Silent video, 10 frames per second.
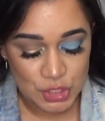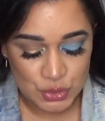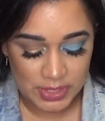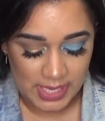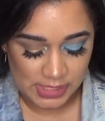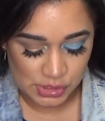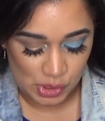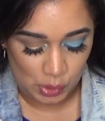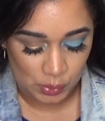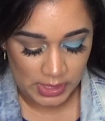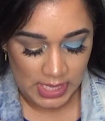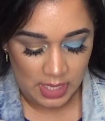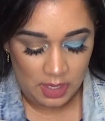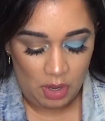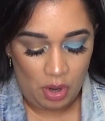So yeah, so
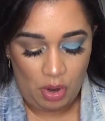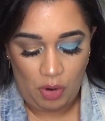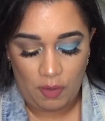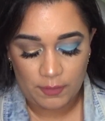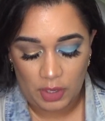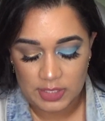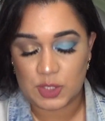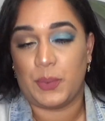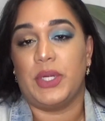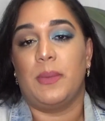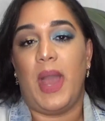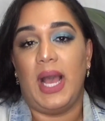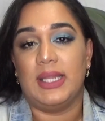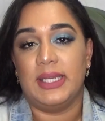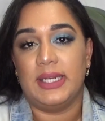overall it's a pretty
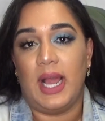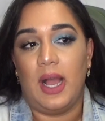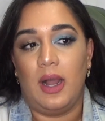palette.